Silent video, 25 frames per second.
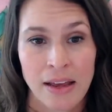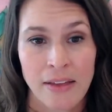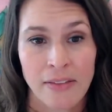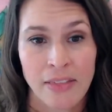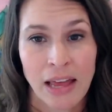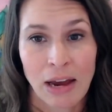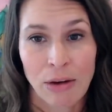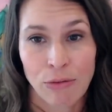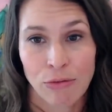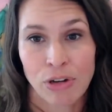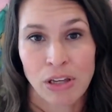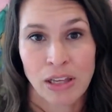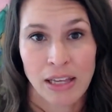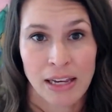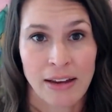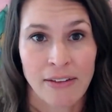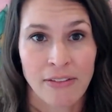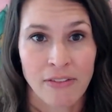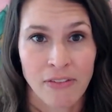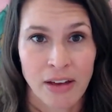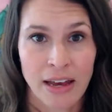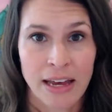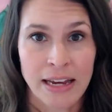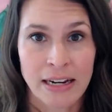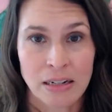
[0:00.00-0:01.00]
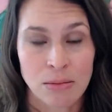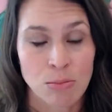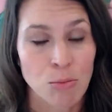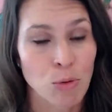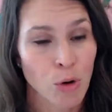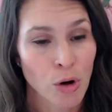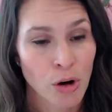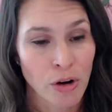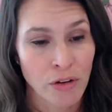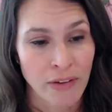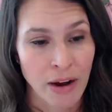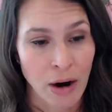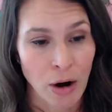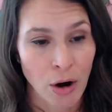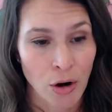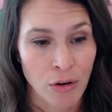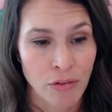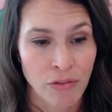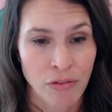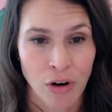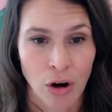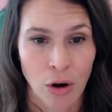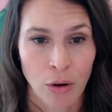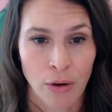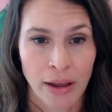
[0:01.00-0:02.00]
that really affect more of our
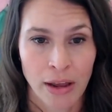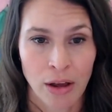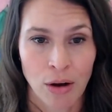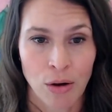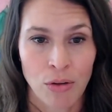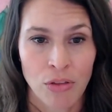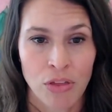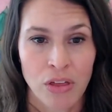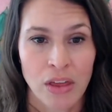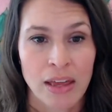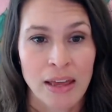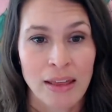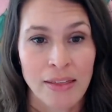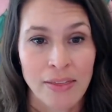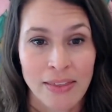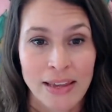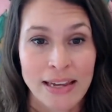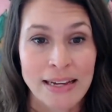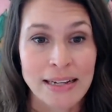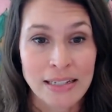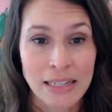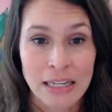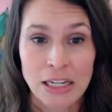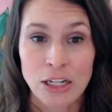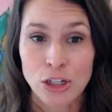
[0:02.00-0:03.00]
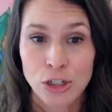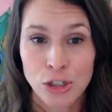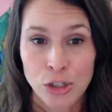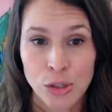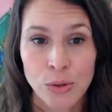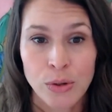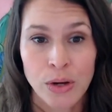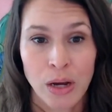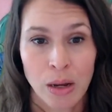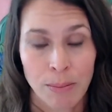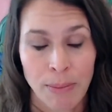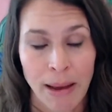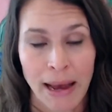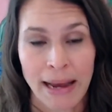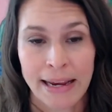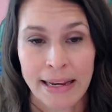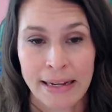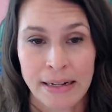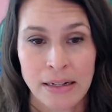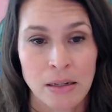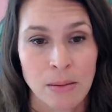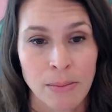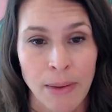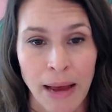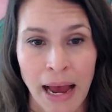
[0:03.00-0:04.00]
overall health. These things do come back
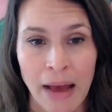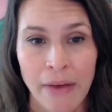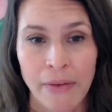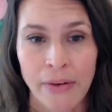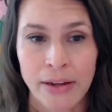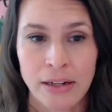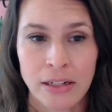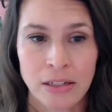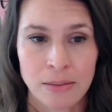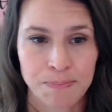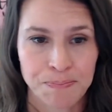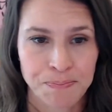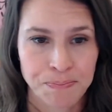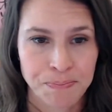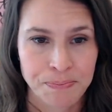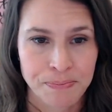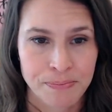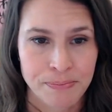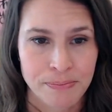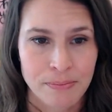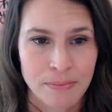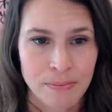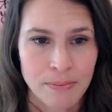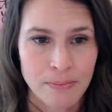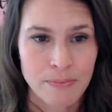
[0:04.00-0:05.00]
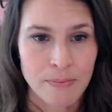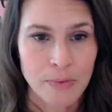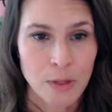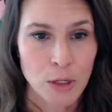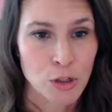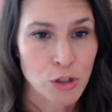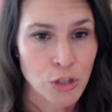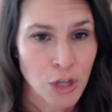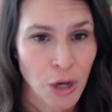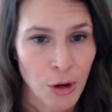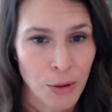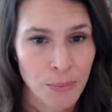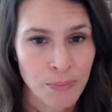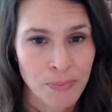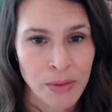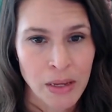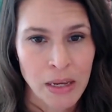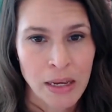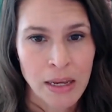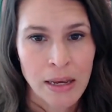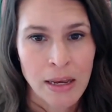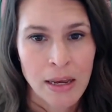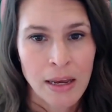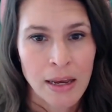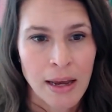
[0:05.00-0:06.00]
into balance. So,
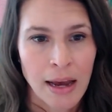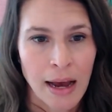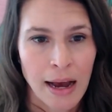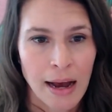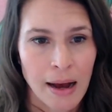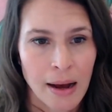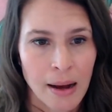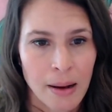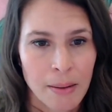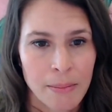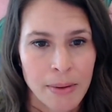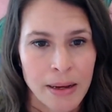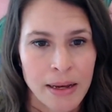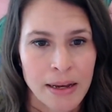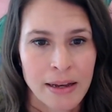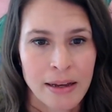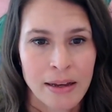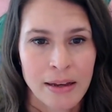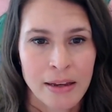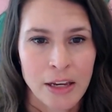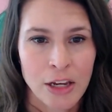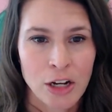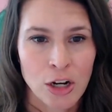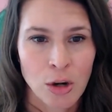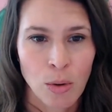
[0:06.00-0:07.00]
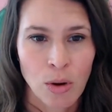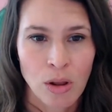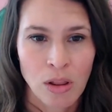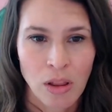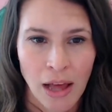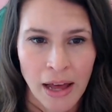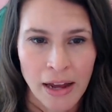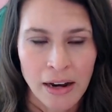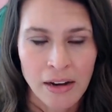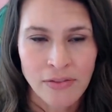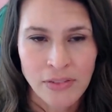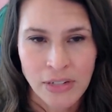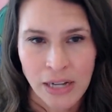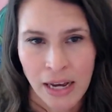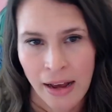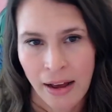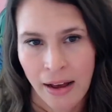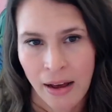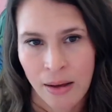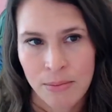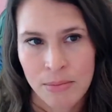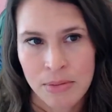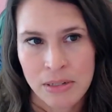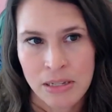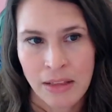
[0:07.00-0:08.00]
um, you know, a lot of
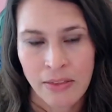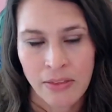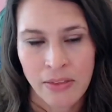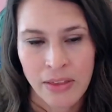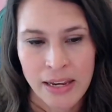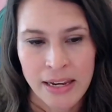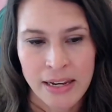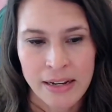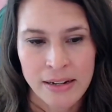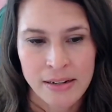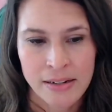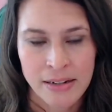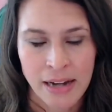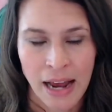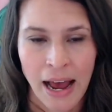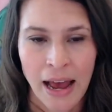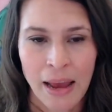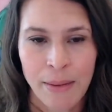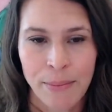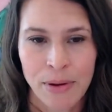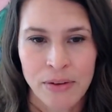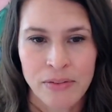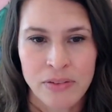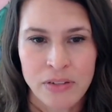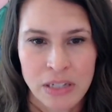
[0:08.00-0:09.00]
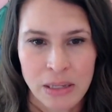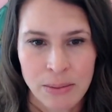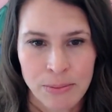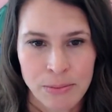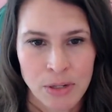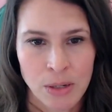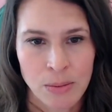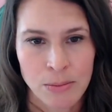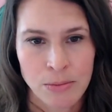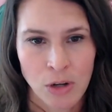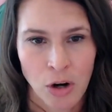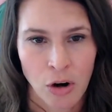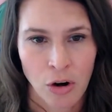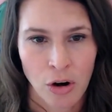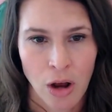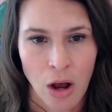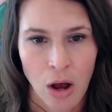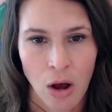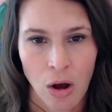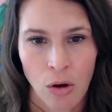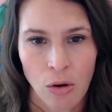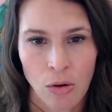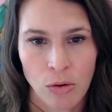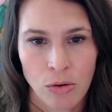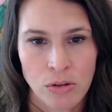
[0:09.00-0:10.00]
times these type of symptoms are
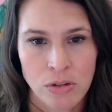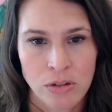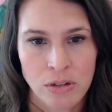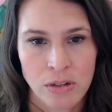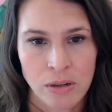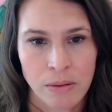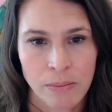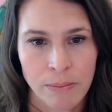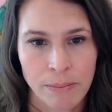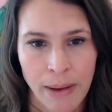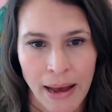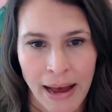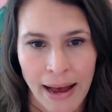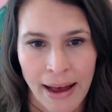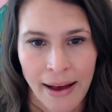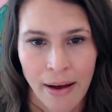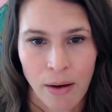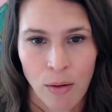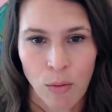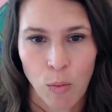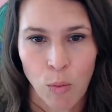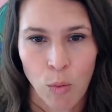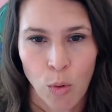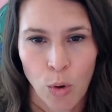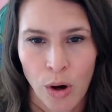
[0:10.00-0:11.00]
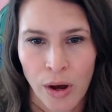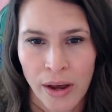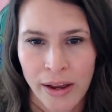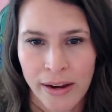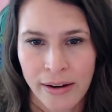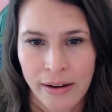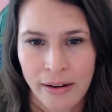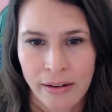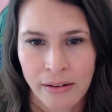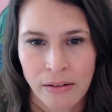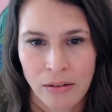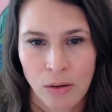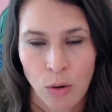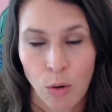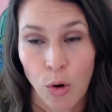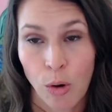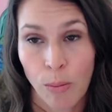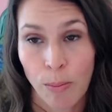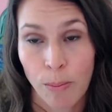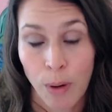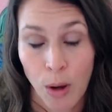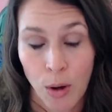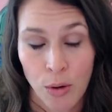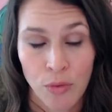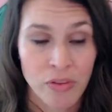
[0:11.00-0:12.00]
caused by one or
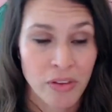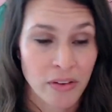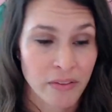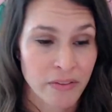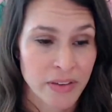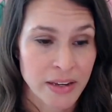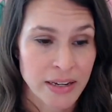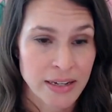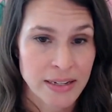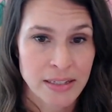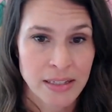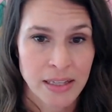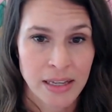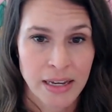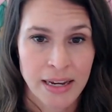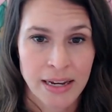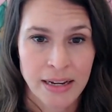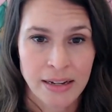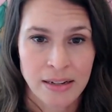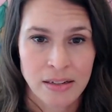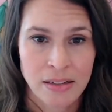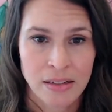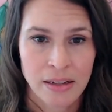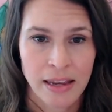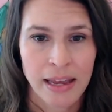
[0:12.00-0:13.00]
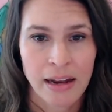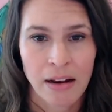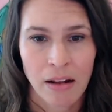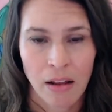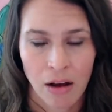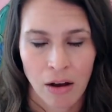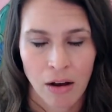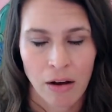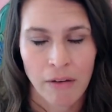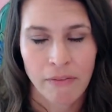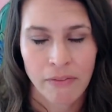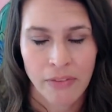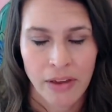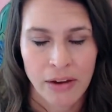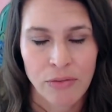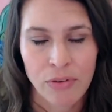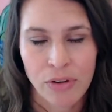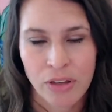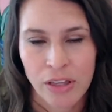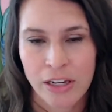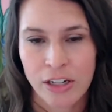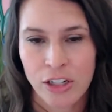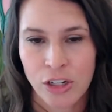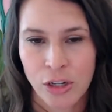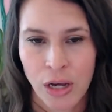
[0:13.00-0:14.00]
both of these things, and uh, they
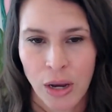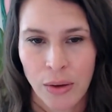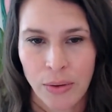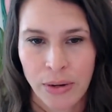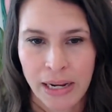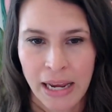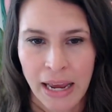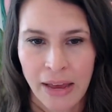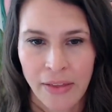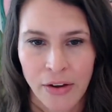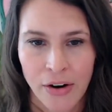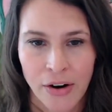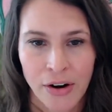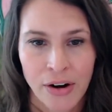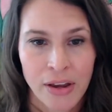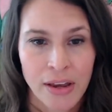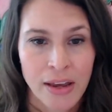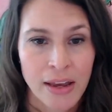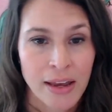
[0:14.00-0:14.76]
really do go together: